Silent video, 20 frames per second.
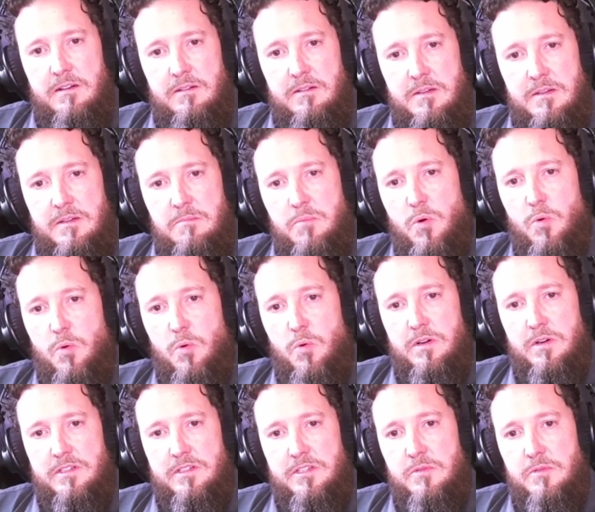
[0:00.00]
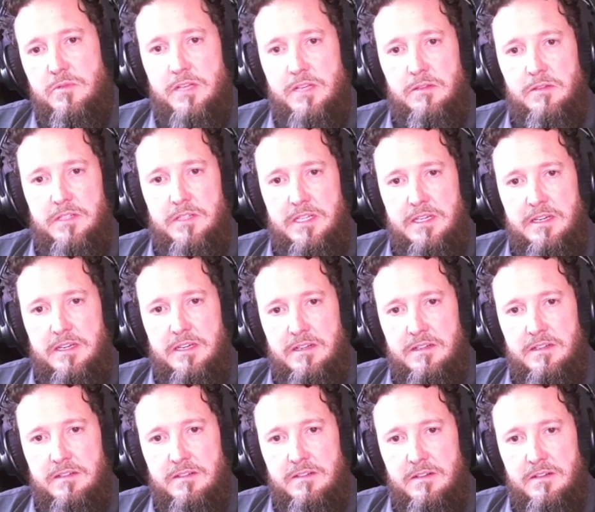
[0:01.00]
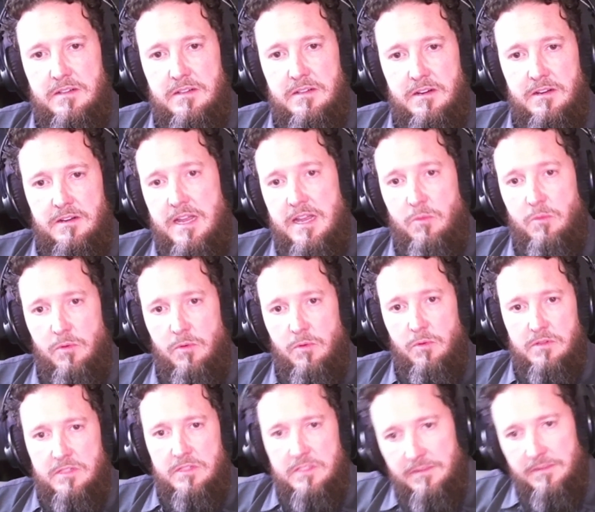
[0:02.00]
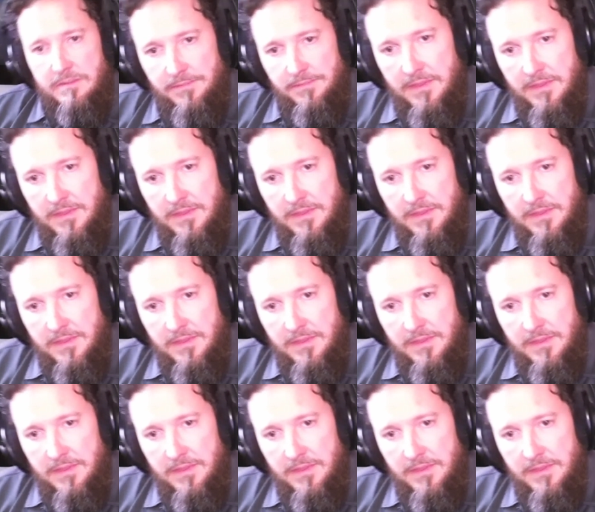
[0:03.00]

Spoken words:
important utility networks,